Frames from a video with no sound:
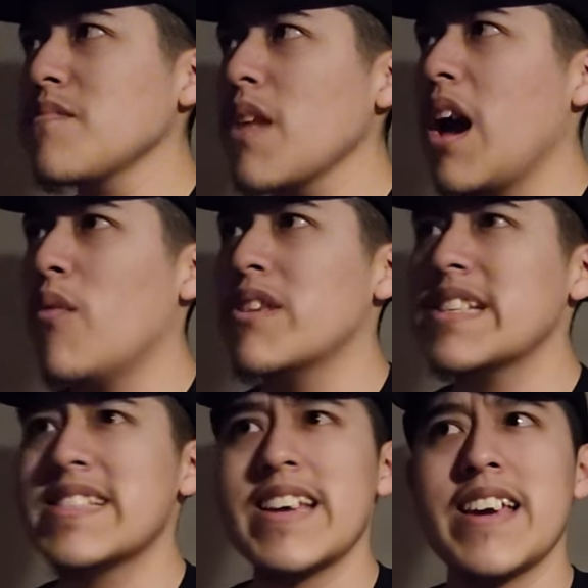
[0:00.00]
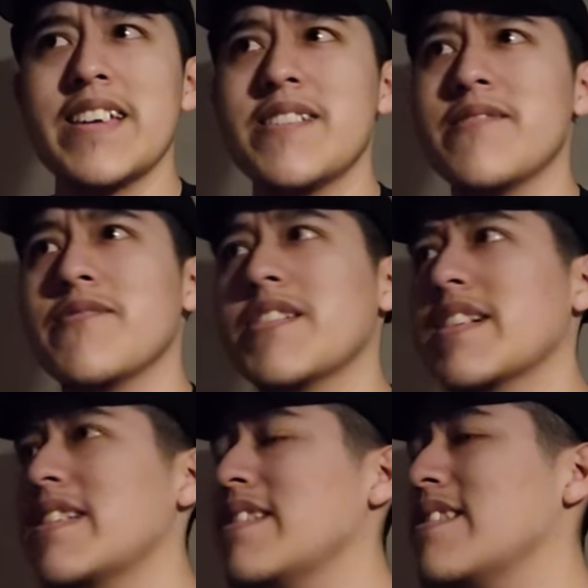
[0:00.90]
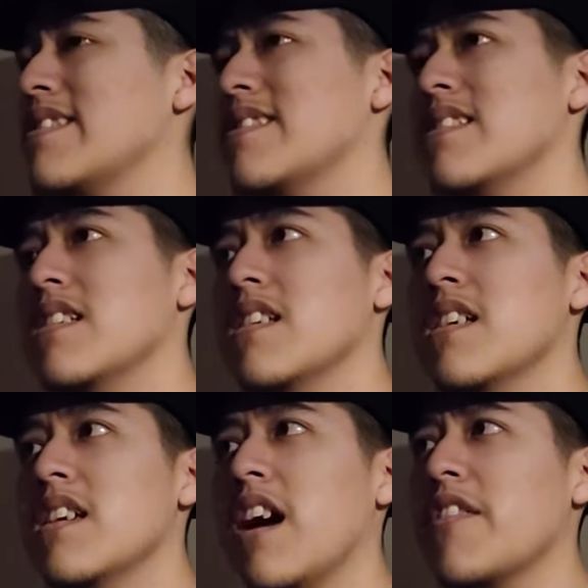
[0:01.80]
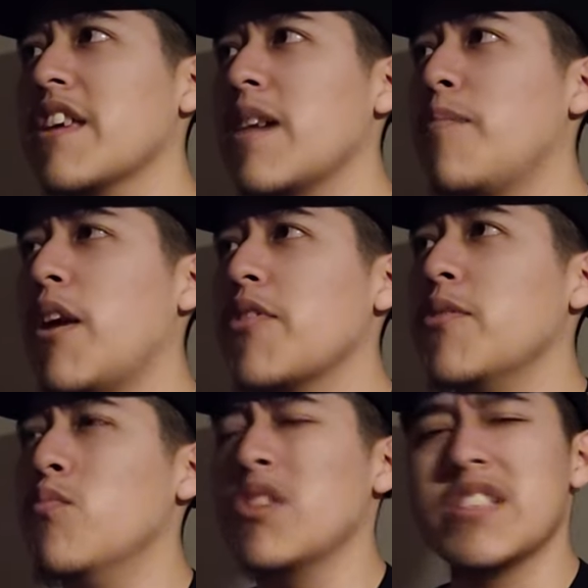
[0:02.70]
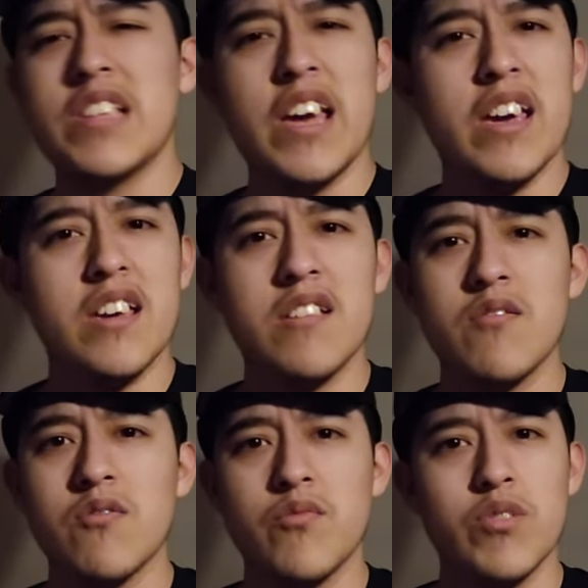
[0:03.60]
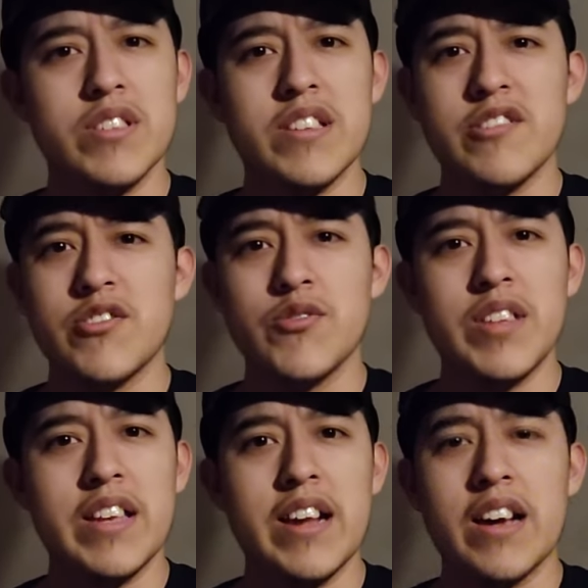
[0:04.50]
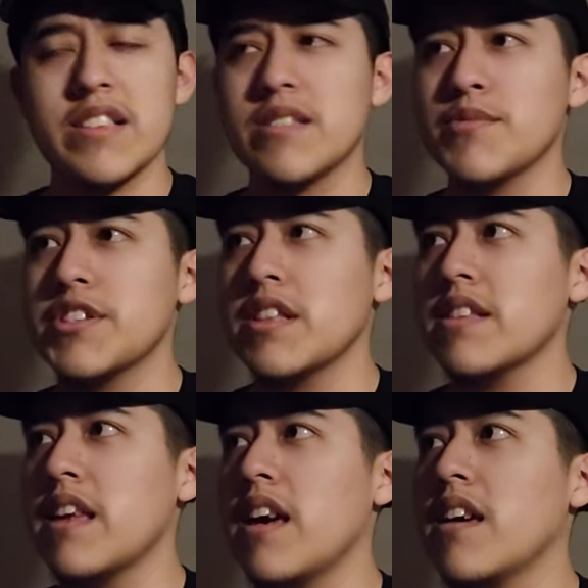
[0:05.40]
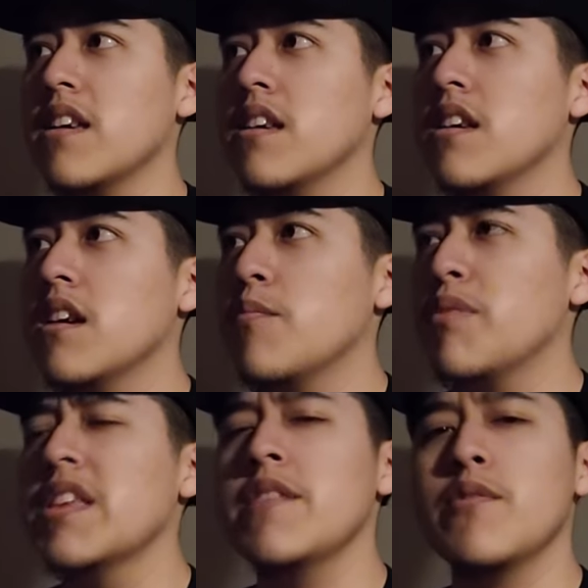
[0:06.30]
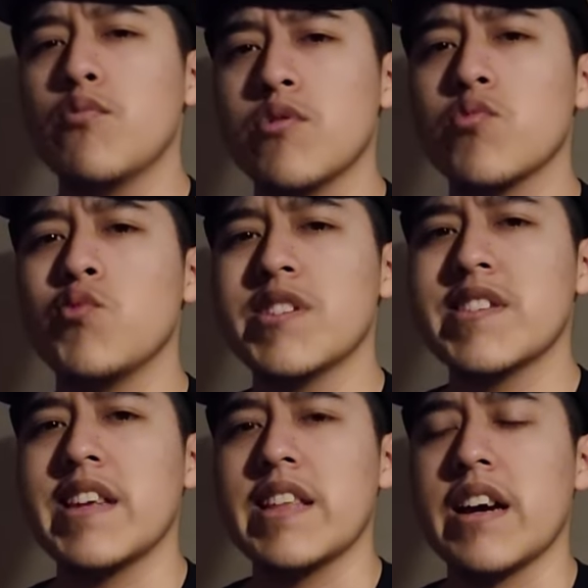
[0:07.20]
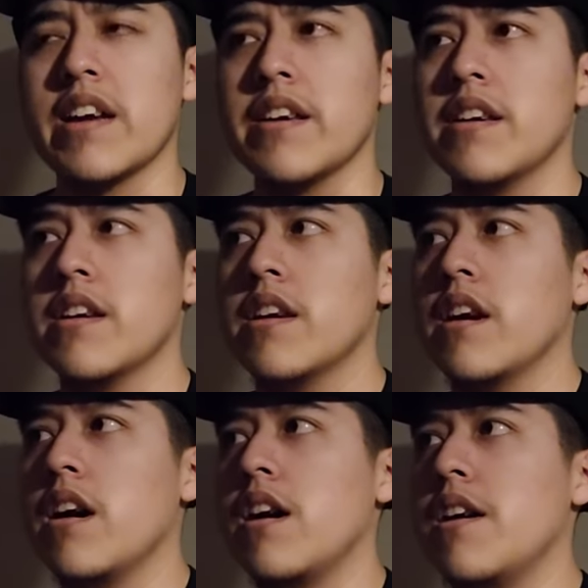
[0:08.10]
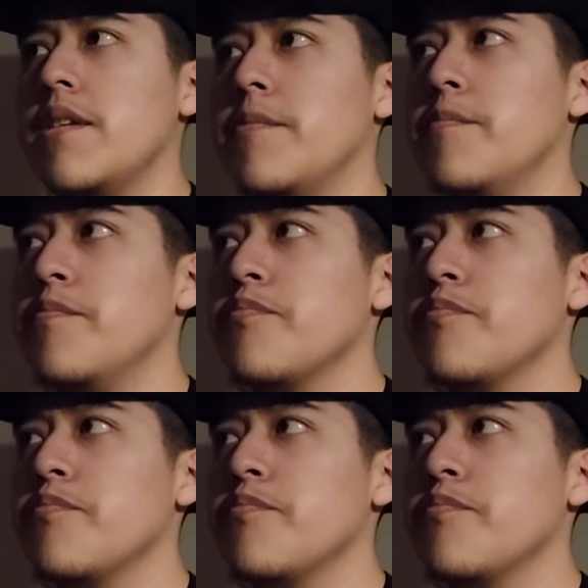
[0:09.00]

i want to say fucking I think I bought them Wednesday, Wednesday or Tuesday night, some shit like that. I believe it was Wednesday night. Um,